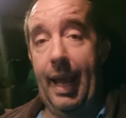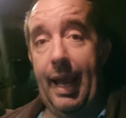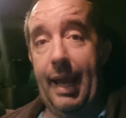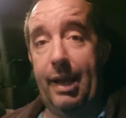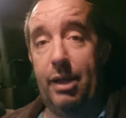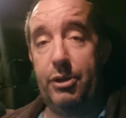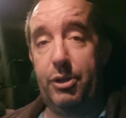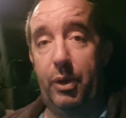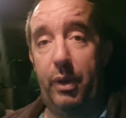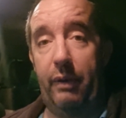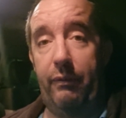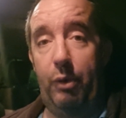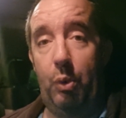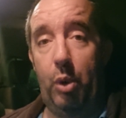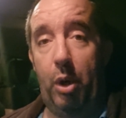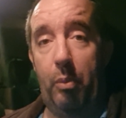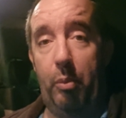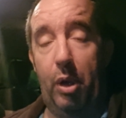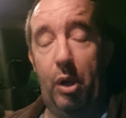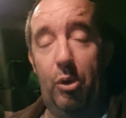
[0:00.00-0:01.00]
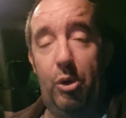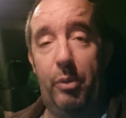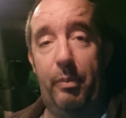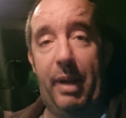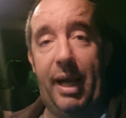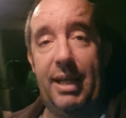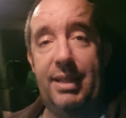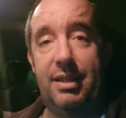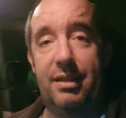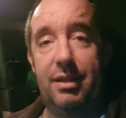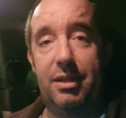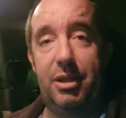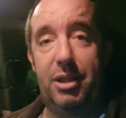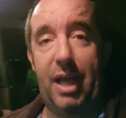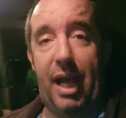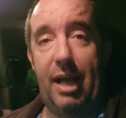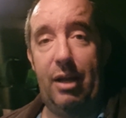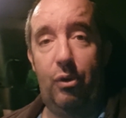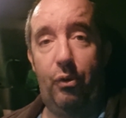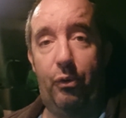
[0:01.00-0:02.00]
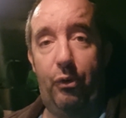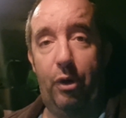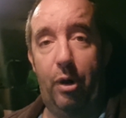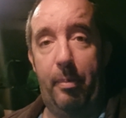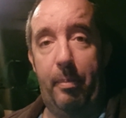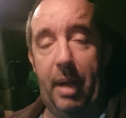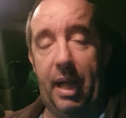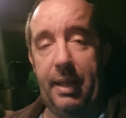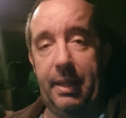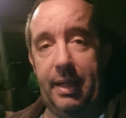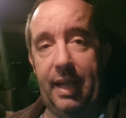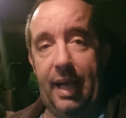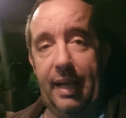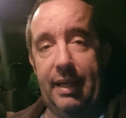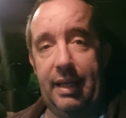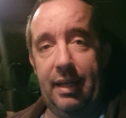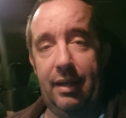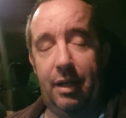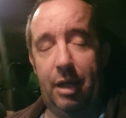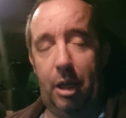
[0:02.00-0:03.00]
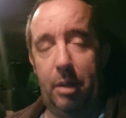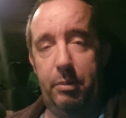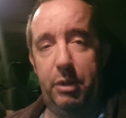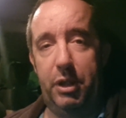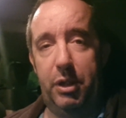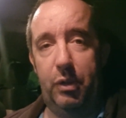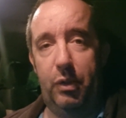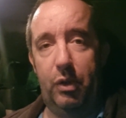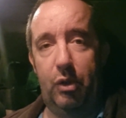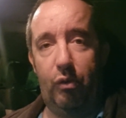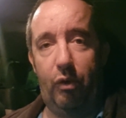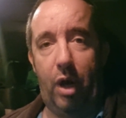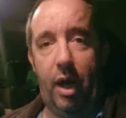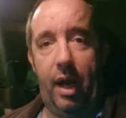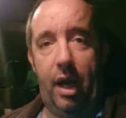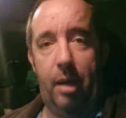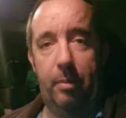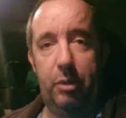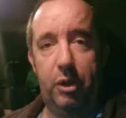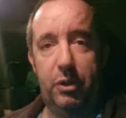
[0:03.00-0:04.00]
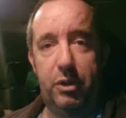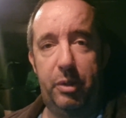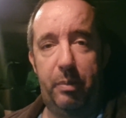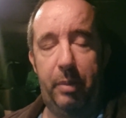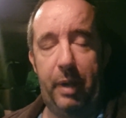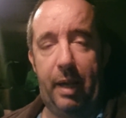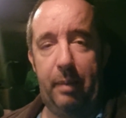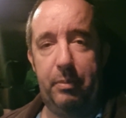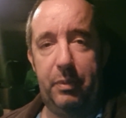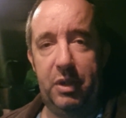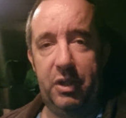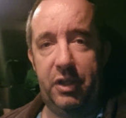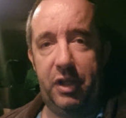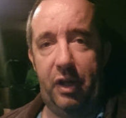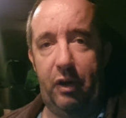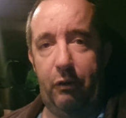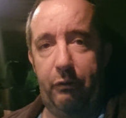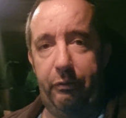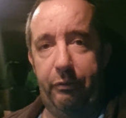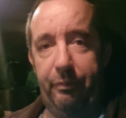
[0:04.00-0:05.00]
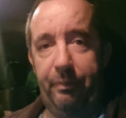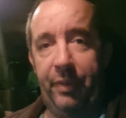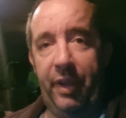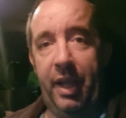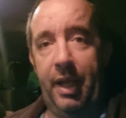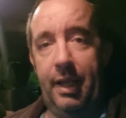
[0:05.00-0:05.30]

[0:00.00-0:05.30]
How do everyone? Welcome back to the channel for a Monday. Hope you're doing all right. I'm not too bad myself.